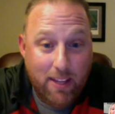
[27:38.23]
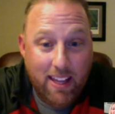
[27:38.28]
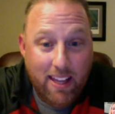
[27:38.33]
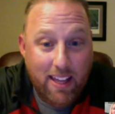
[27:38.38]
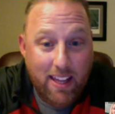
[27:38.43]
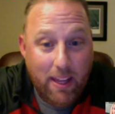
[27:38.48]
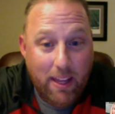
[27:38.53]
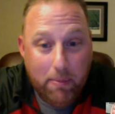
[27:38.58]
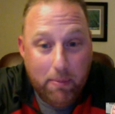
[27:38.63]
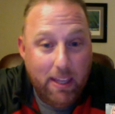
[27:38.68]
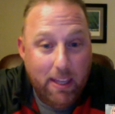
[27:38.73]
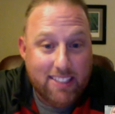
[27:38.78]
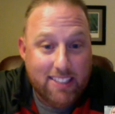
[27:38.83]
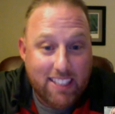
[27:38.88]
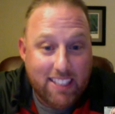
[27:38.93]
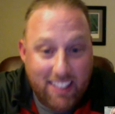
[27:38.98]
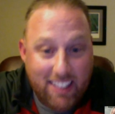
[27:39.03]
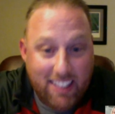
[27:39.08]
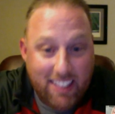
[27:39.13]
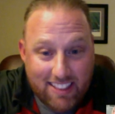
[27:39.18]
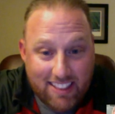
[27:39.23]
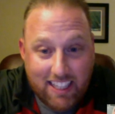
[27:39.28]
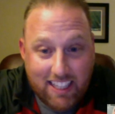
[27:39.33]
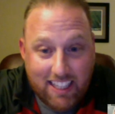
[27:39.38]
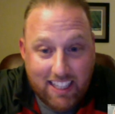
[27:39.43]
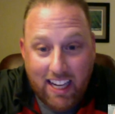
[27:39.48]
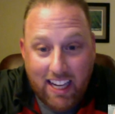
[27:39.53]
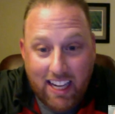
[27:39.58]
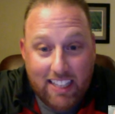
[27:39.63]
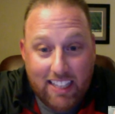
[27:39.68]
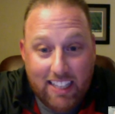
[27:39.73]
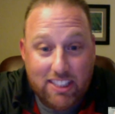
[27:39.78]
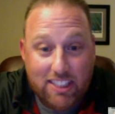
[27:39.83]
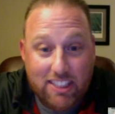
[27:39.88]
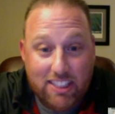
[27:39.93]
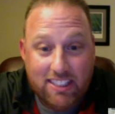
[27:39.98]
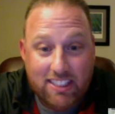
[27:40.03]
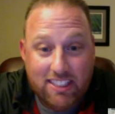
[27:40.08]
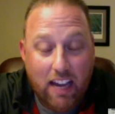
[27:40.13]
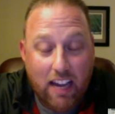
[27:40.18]
And basically this guy
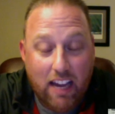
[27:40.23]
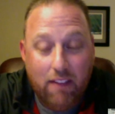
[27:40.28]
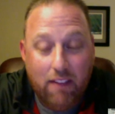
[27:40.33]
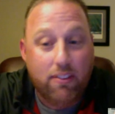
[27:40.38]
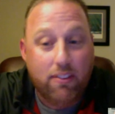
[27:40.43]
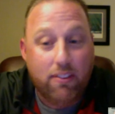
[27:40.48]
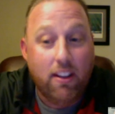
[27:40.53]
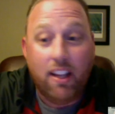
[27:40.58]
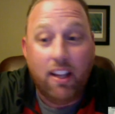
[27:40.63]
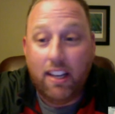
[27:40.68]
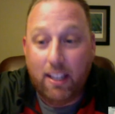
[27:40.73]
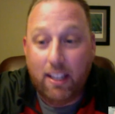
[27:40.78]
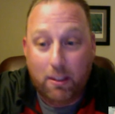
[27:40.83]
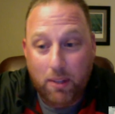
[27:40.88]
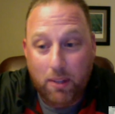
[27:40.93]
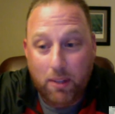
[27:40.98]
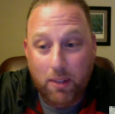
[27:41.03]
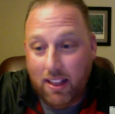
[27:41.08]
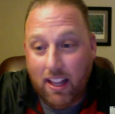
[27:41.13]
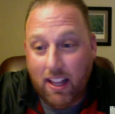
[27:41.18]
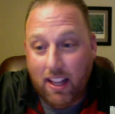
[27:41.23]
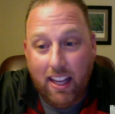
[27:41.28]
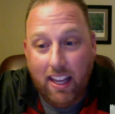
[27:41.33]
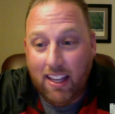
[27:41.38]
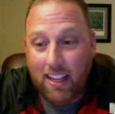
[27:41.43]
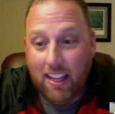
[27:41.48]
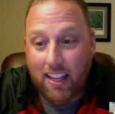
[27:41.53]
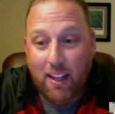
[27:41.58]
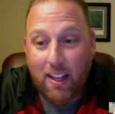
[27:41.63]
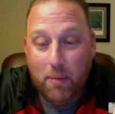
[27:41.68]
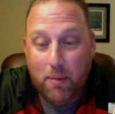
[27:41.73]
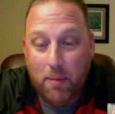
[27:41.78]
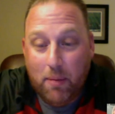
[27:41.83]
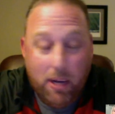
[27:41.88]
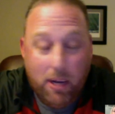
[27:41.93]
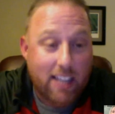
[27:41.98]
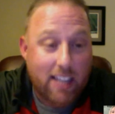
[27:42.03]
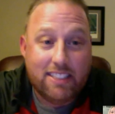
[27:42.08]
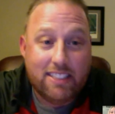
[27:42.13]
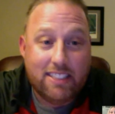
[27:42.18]
just got flooded with like
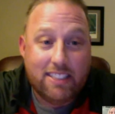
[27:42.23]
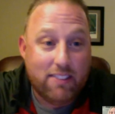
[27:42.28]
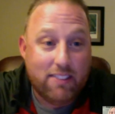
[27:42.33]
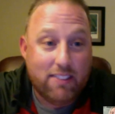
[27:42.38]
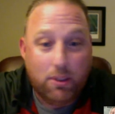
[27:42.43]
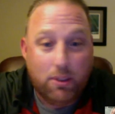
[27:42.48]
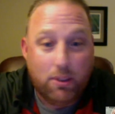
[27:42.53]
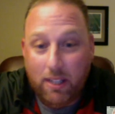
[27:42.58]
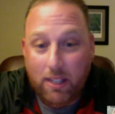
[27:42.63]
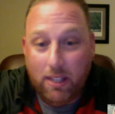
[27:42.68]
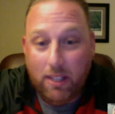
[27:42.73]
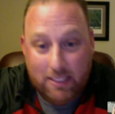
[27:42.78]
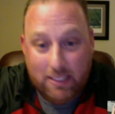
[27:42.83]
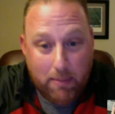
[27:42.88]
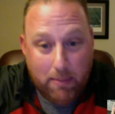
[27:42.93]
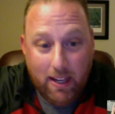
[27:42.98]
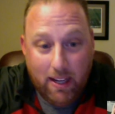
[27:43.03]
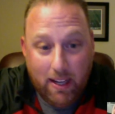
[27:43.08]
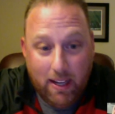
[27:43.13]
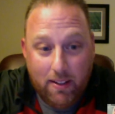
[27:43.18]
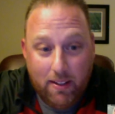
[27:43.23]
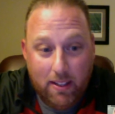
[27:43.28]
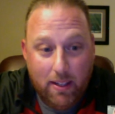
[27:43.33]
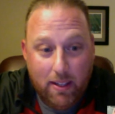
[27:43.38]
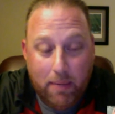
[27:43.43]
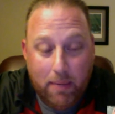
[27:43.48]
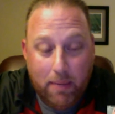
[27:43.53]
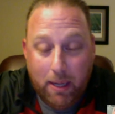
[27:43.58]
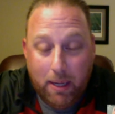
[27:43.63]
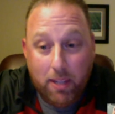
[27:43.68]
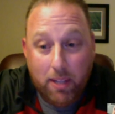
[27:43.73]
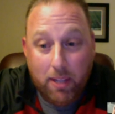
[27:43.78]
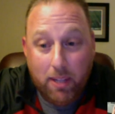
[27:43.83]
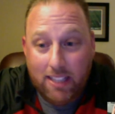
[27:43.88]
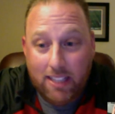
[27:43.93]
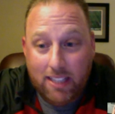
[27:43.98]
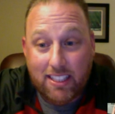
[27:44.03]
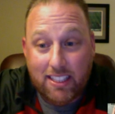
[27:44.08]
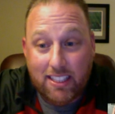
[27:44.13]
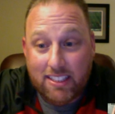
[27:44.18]
positive stories about
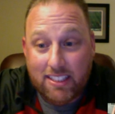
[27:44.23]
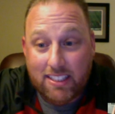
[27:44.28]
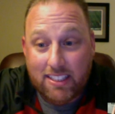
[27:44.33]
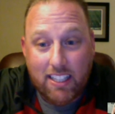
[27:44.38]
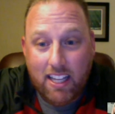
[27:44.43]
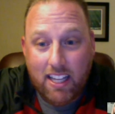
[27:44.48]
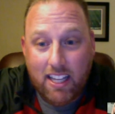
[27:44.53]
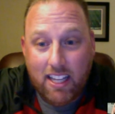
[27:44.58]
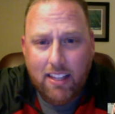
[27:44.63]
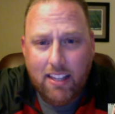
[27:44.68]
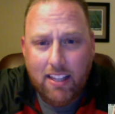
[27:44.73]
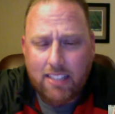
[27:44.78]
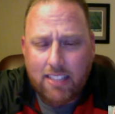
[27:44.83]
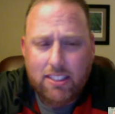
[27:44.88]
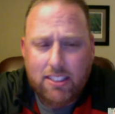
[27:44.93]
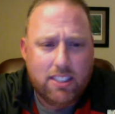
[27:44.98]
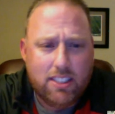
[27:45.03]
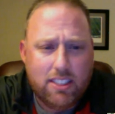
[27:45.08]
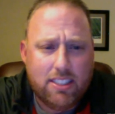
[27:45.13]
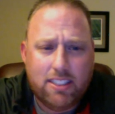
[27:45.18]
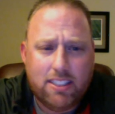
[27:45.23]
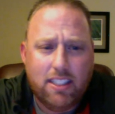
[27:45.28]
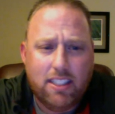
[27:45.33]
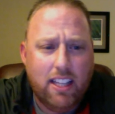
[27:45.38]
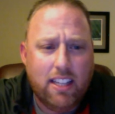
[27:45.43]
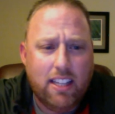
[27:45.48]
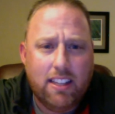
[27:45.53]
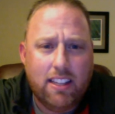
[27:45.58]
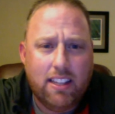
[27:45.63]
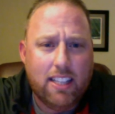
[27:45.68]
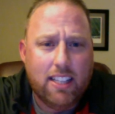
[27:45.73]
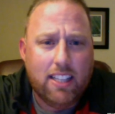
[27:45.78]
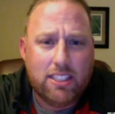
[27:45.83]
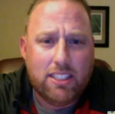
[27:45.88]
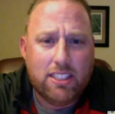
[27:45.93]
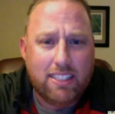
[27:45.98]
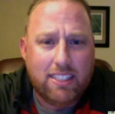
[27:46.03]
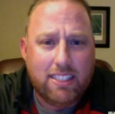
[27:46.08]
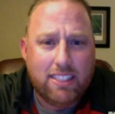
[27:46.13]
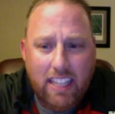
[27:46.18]
Plexus, and that's just
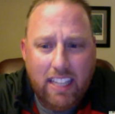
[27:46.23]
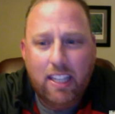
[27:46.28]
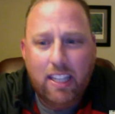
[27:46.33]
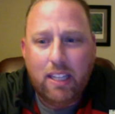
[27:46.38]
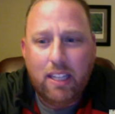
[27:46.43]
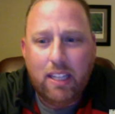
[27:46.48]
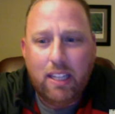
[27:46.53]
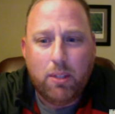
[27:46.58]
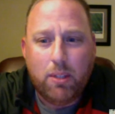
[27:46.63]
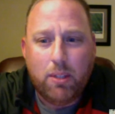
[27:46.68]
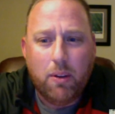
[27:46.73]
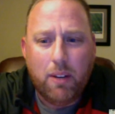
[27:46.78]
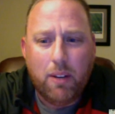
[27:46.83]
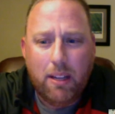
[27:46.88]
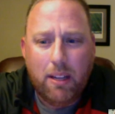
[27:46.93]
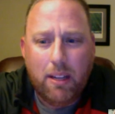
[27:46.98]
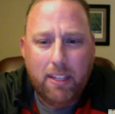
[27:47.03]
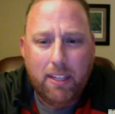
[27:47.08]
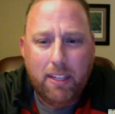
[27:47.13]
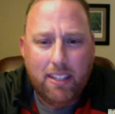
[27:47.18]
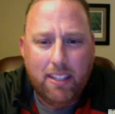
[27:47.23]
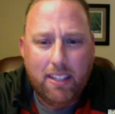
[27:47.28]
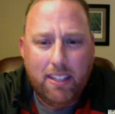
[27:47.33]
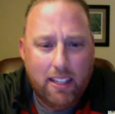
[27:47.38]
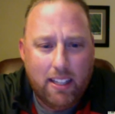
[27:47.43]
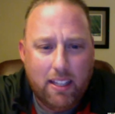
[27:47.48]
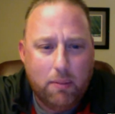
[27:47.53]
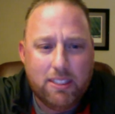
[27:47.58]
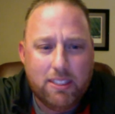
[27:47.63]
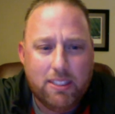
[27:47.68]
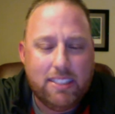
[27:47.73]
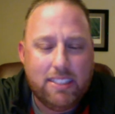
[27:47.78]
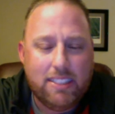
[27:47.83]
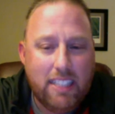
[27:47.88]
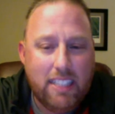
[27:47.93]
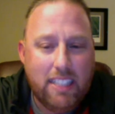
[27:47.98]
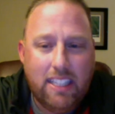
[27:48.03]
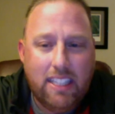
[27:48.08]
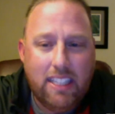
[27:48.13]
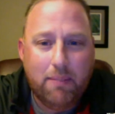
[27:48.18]
a team. You know what I mean? That was a
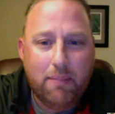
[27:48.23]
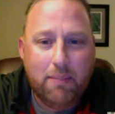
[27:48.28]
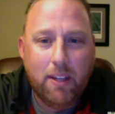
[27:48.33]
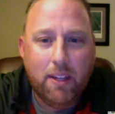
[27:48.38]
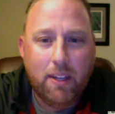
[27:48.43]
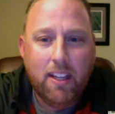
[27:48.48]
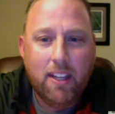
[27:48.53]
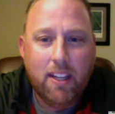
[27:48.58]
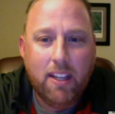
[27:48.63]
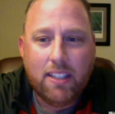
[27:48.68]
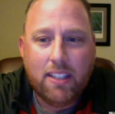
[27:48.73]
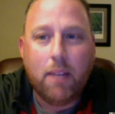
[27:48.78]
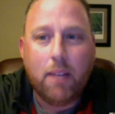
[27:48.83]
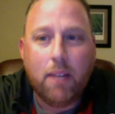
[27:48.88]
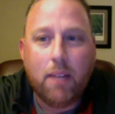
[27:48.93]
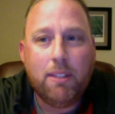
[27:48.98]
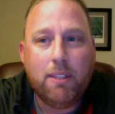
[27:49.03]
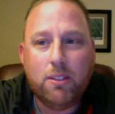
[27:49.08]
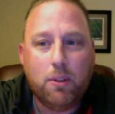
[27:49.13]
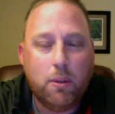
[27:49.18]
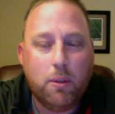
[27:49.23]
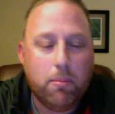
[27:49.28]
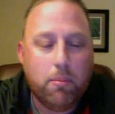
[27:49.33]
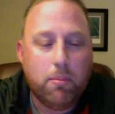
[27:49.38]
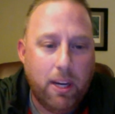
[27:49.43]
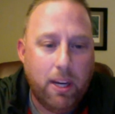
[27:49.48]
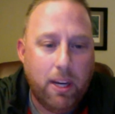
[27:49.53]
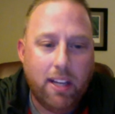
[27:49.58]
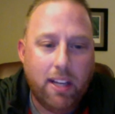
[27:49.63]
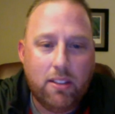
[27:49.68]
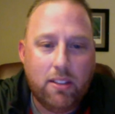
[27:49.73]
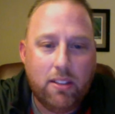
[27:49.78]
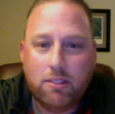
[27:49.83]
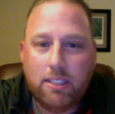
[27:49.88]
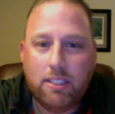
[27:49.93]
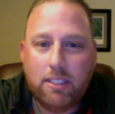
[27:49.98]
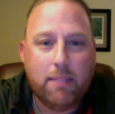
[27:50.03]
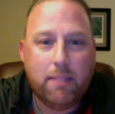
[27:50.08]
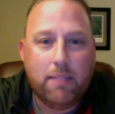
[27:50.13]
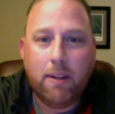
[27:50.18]
team coming to a brand new
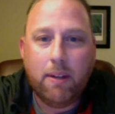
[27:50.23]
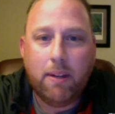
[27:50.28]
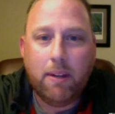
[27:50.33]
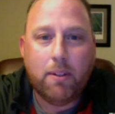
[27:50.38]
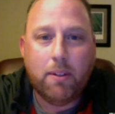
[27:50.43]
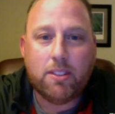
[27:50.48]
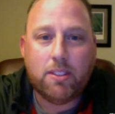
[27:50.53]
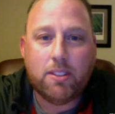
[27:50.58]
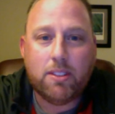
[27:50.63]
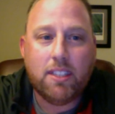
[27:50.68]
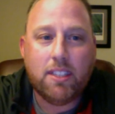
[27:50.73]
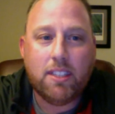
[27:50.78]
team member's